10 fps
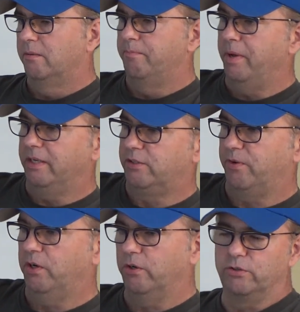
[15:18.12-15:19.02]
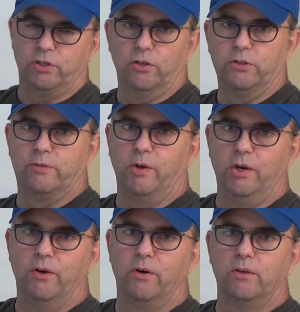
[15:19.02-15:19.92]
big spheres, little
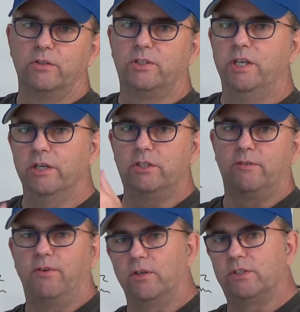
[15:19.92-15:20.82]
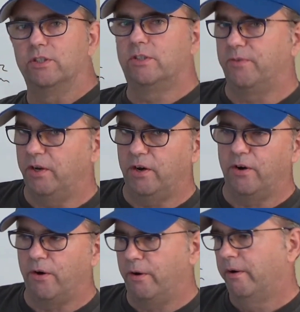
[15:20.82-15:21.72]
spheres, disc versus
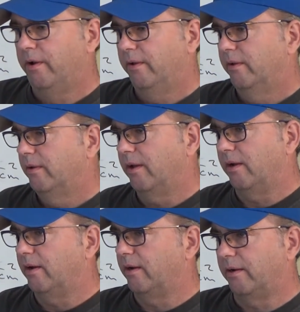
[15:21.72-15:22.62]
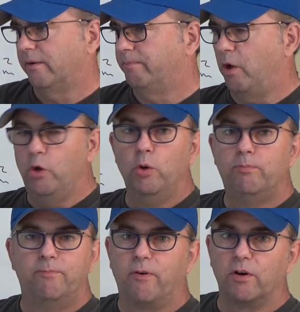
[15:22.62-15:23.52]
sphere,
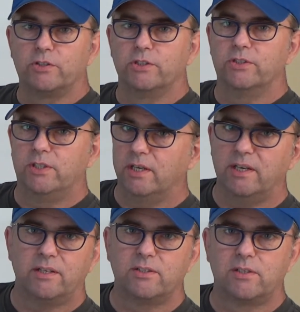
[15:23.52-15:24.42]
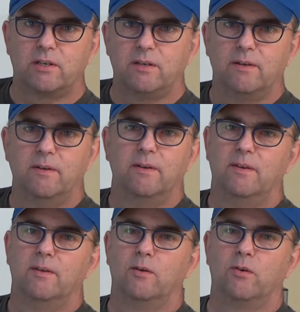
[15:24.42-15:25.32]
hoop versus disc.
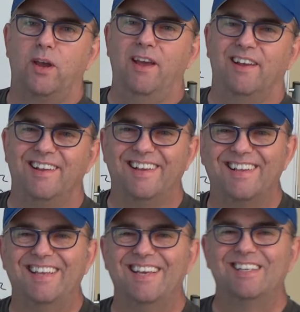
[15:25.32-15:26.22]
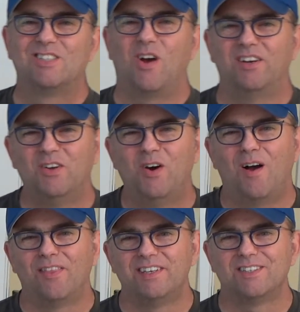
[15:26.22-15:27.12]
Okay, so I do
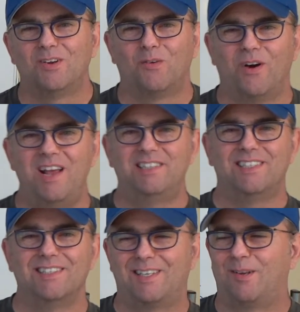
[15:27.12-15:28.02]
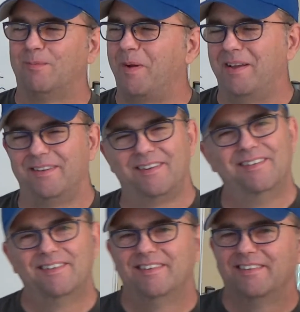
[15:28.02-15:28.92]
all these little races, but
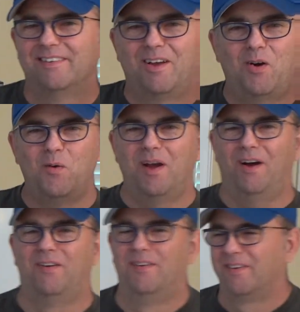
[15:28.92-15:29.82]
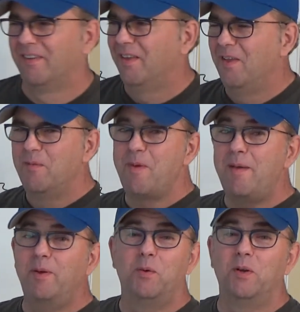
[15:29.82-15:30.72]
oh well.
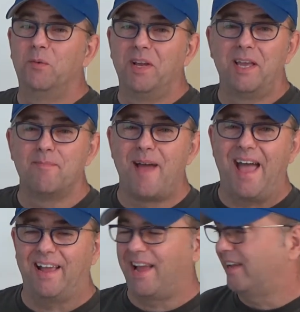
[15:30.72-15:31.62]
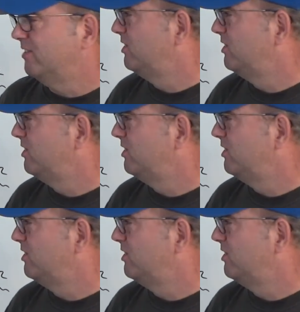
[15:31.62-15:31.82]
Maybe when we get back I can